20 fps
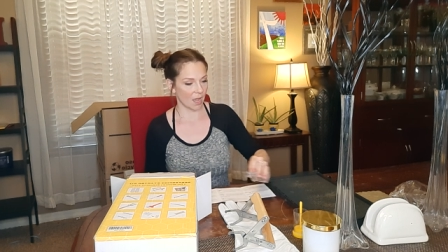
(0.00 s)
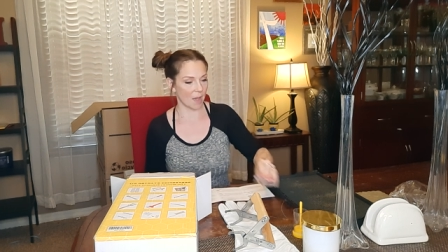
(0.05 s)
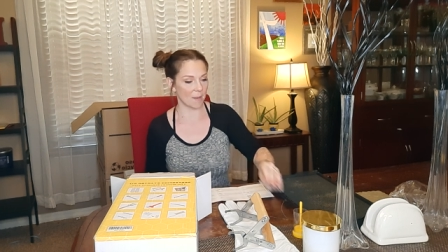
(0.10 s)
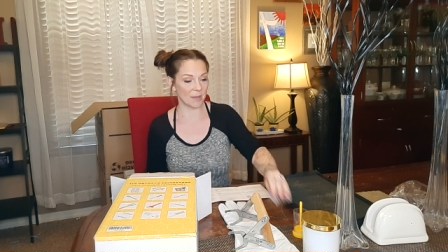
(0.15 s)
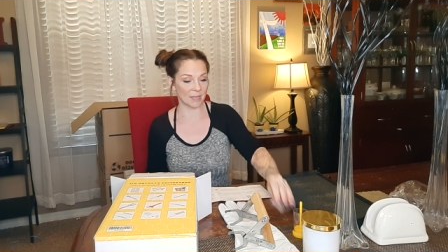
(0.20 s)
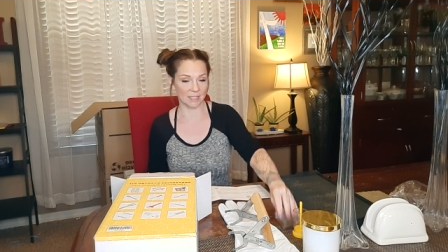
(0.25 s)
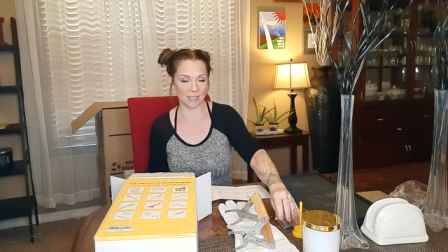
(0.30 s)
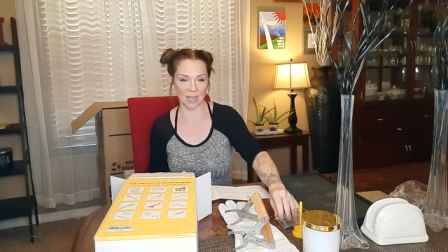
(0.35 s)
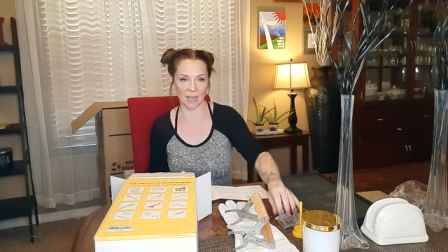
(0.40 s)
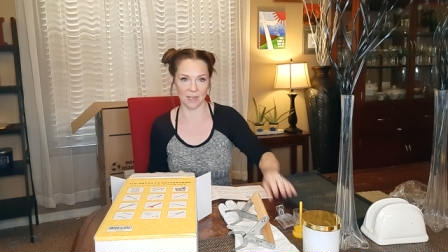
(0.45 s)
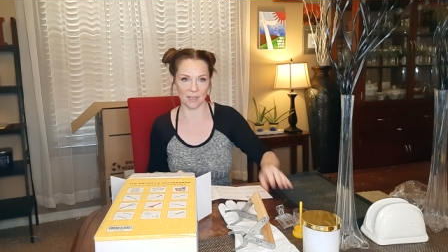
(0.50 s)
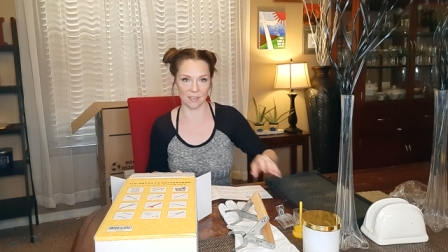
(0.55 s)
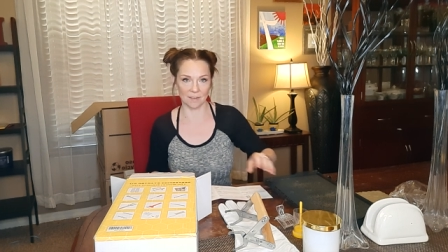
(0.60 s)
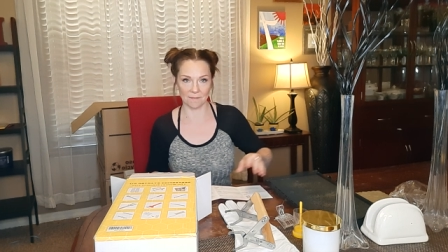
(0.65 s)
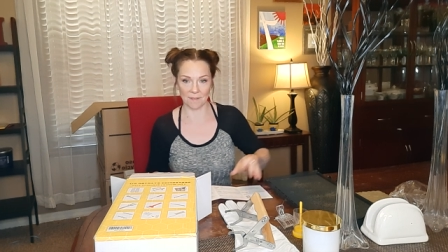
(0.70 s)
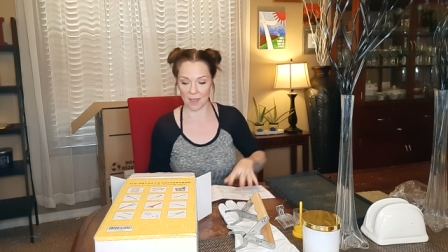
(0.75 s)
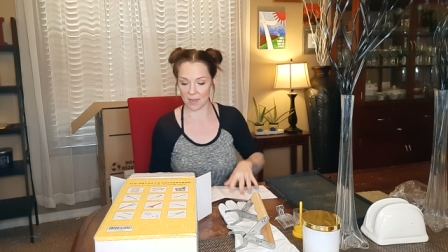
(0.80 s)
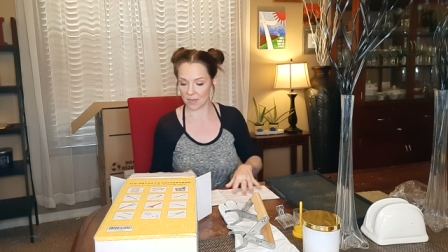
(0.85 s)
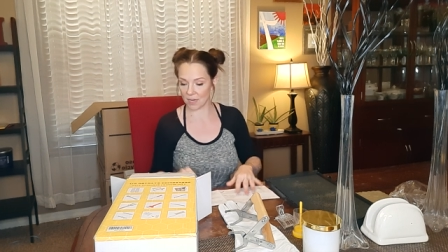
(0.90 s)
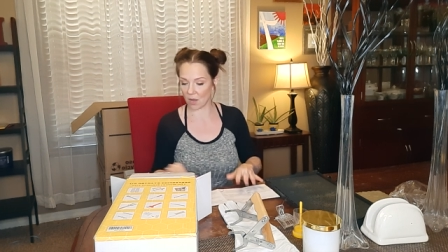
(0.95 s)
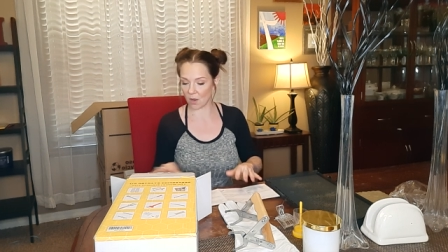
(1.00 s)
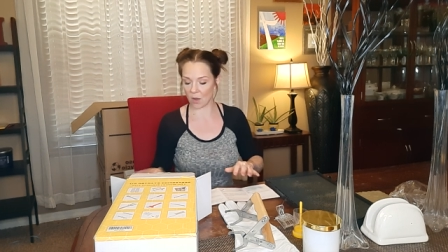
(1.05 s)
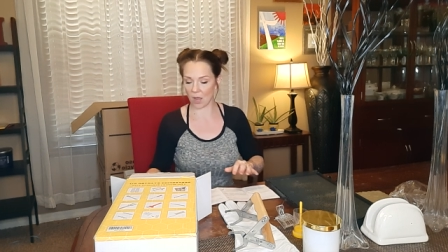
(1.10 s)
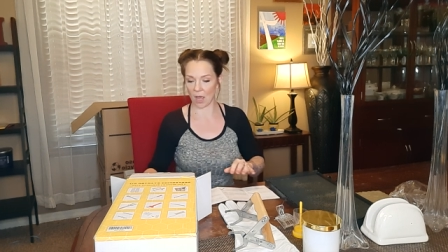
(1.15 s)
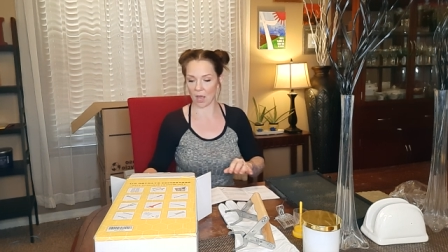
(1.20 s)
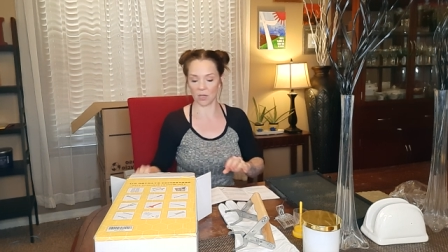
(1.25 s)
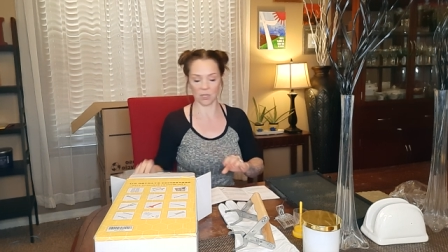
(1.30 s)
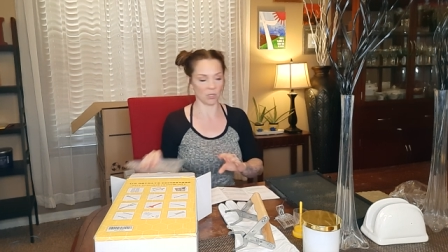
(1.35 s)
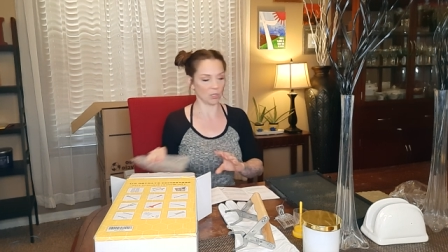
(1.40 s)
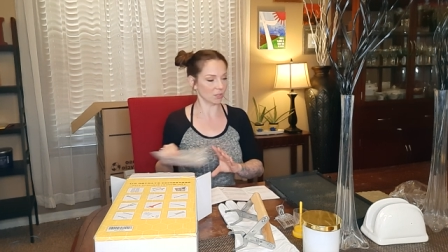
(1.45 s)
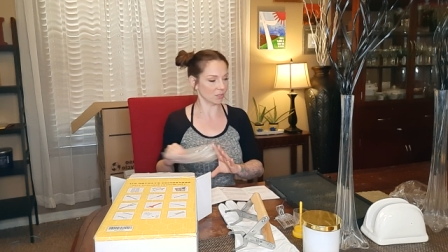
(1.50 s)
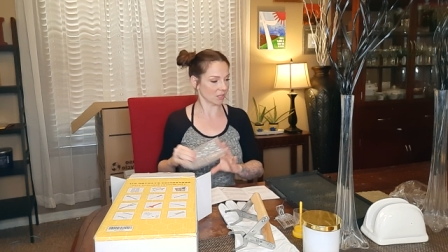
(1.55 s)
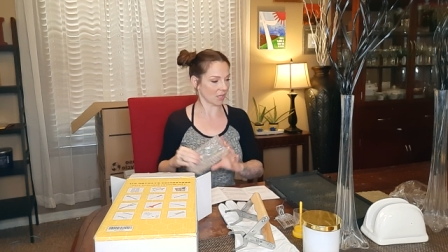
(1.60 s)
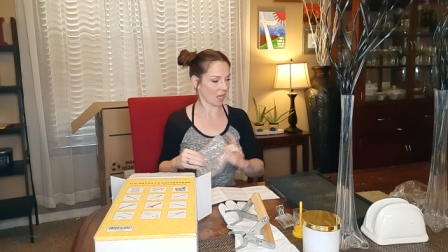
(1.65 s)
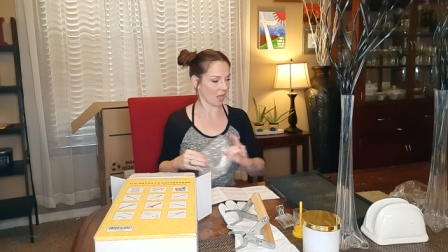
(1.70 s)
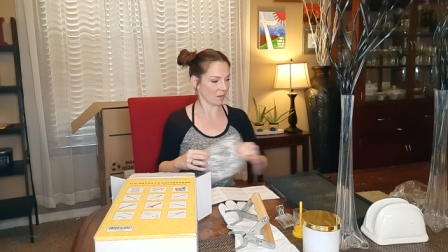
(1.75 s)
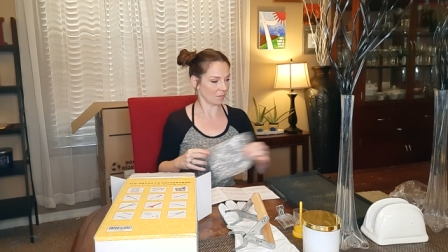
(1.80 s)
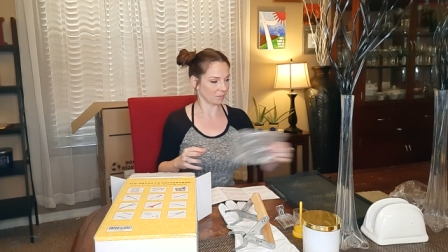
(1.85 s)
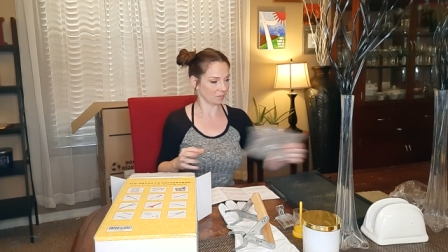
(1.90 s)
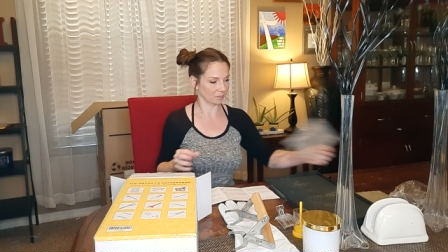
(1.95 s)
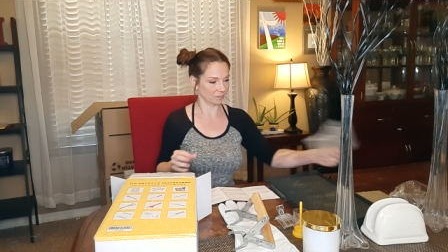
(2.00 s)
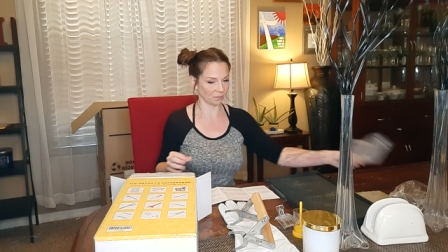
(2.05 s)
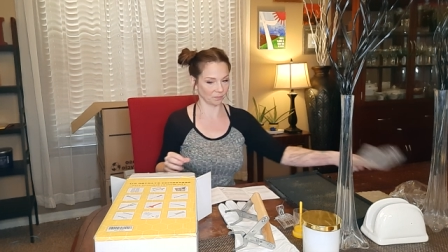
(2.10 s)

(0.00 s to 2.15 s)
I'm excited to find out how to use that.